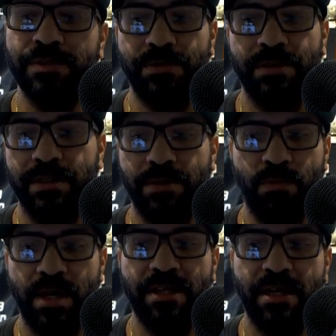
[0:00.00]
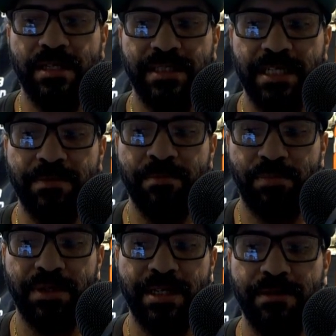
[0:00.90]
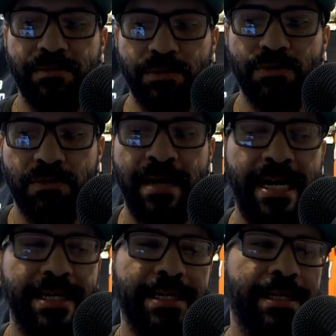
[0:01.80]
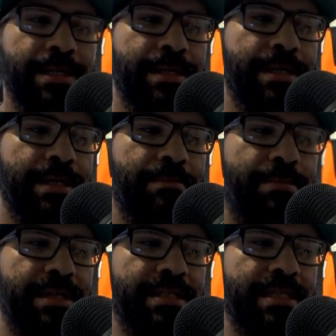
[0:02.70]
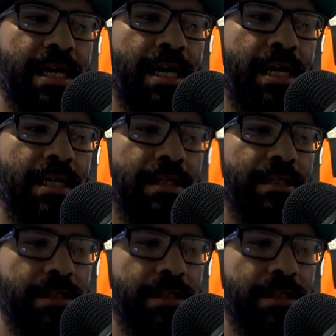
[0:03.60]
So the weight loss has been pretty dramatic, but gotta